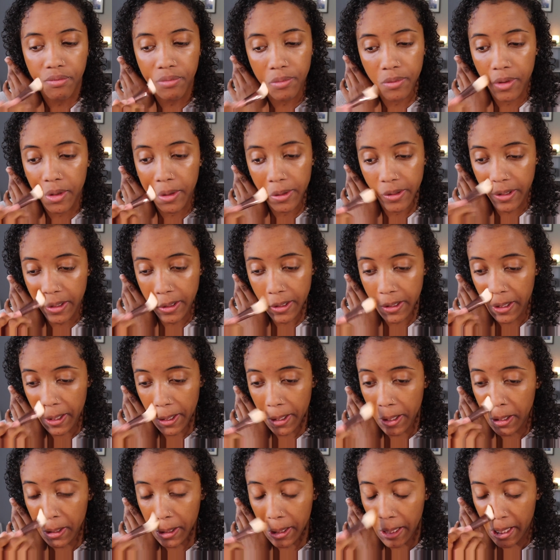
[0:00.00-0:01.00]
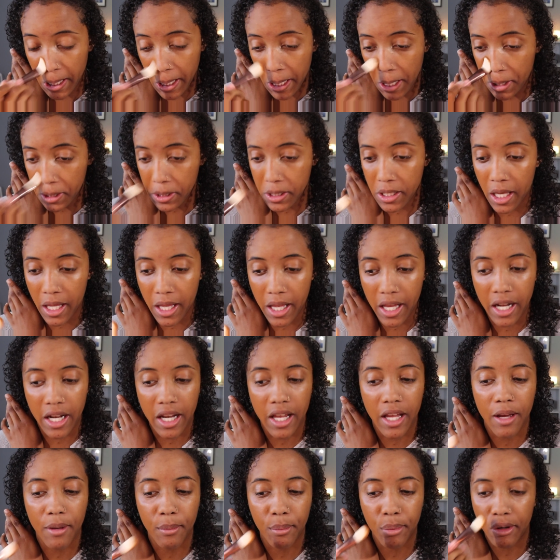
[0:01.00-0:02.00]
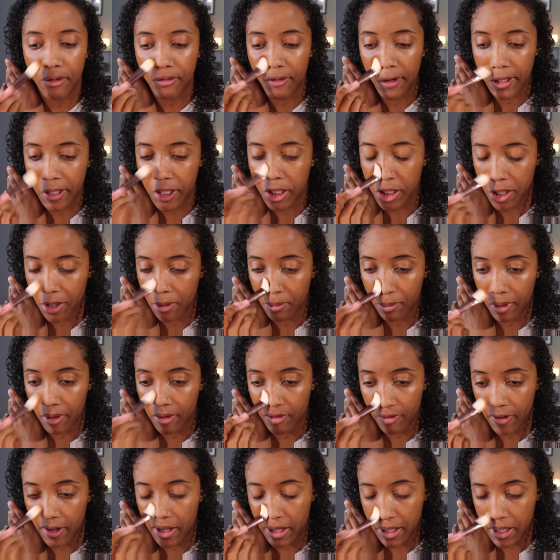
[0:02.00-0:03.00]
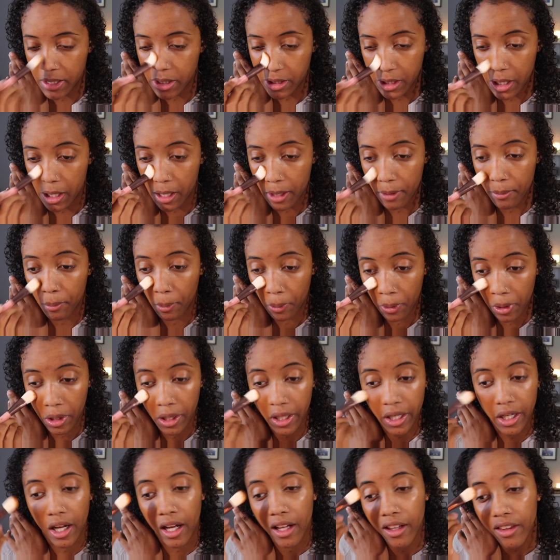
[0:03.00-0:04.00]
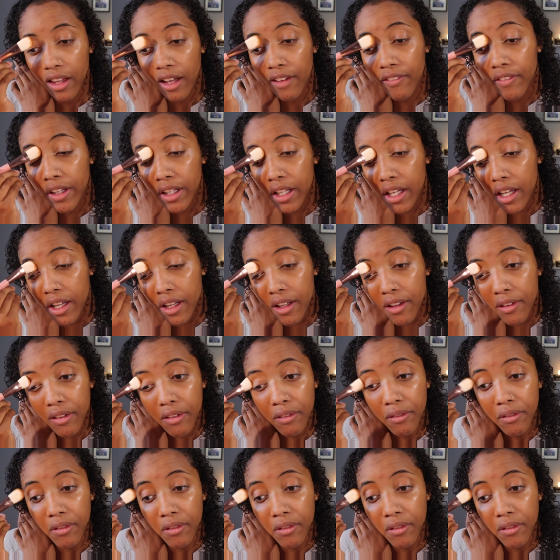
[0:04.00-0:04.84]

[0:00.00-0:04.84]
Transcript: This is like clinging to any imperfection on my face and I'm really not loving it.